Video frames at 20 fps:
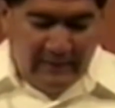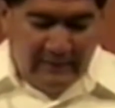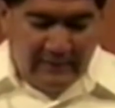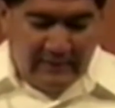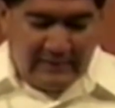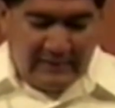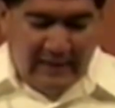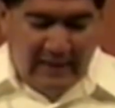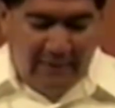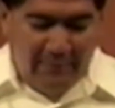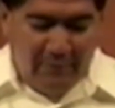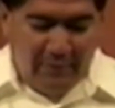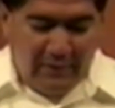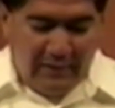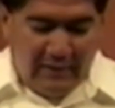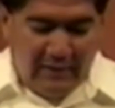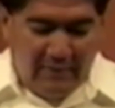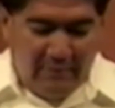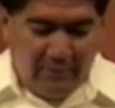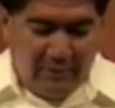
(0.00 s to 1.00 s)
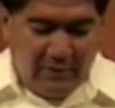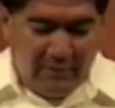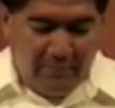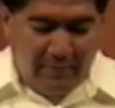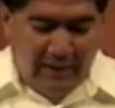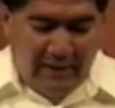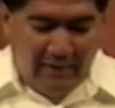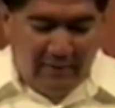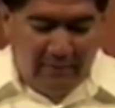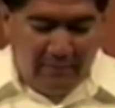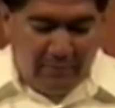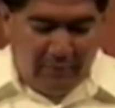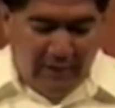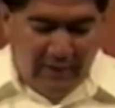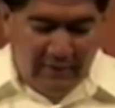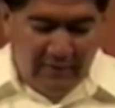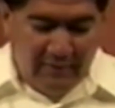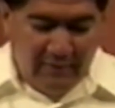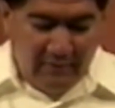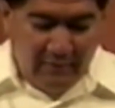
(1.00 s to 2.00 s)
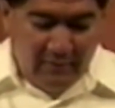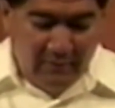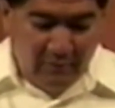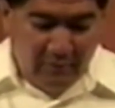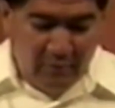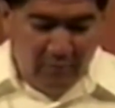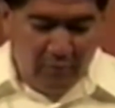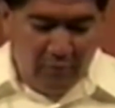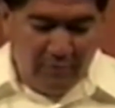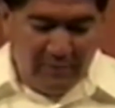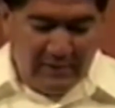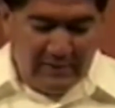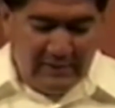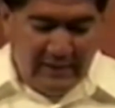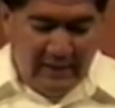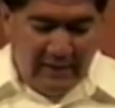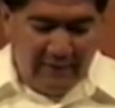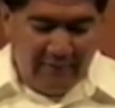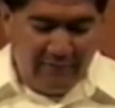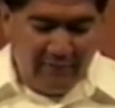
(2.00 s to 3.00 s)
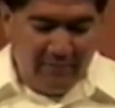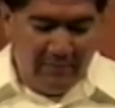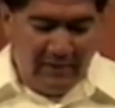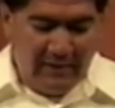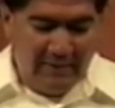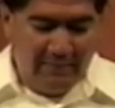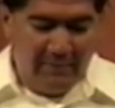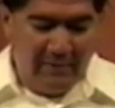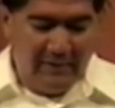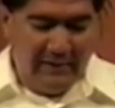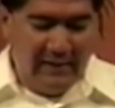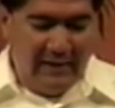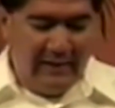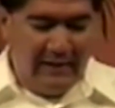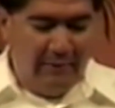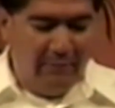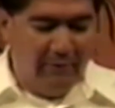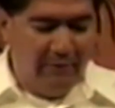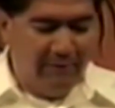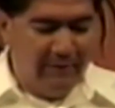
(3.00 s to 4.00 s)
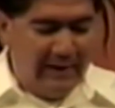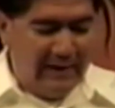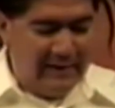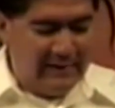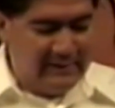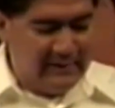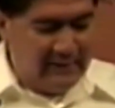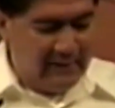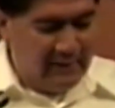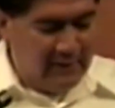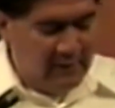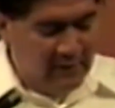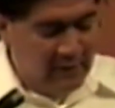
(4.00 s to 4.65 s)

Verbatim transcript: The time will come when the bridegroom will be taken from them, then they will fast.